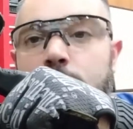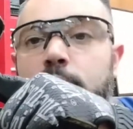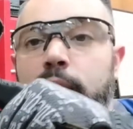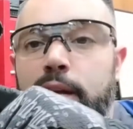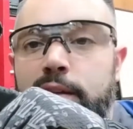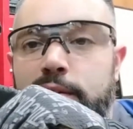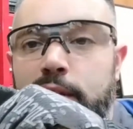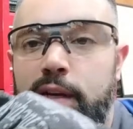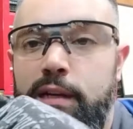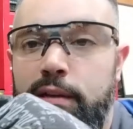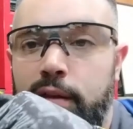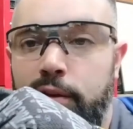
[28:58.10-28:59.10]
and it's
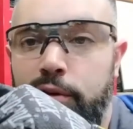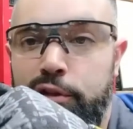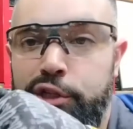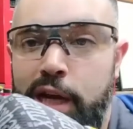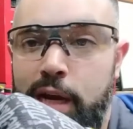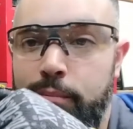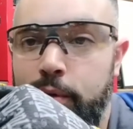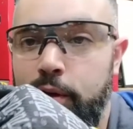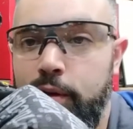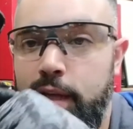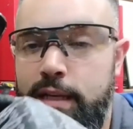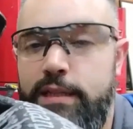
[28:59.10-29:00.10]
a little
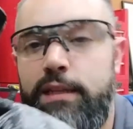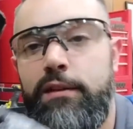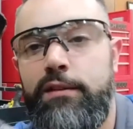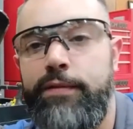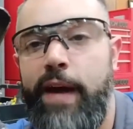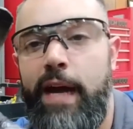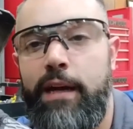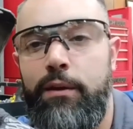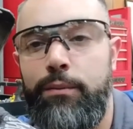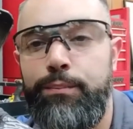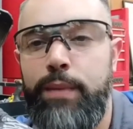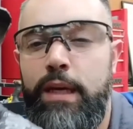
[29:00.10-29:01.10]
chamber that seals
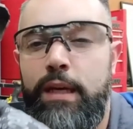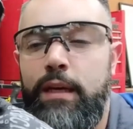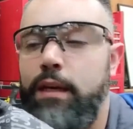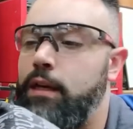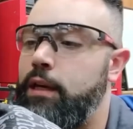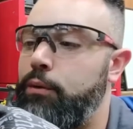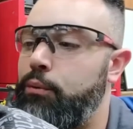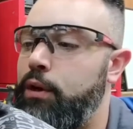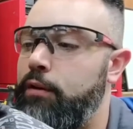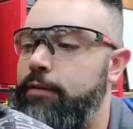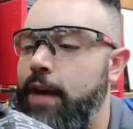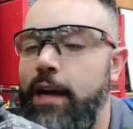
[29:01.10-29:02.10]
vacuum. And when
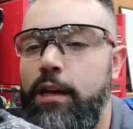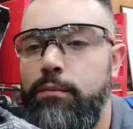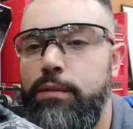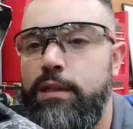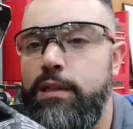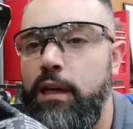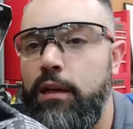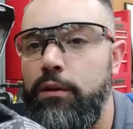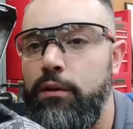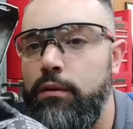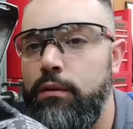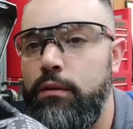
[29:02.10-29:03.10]
a vacuum
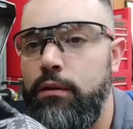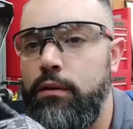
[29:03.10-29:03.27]
signal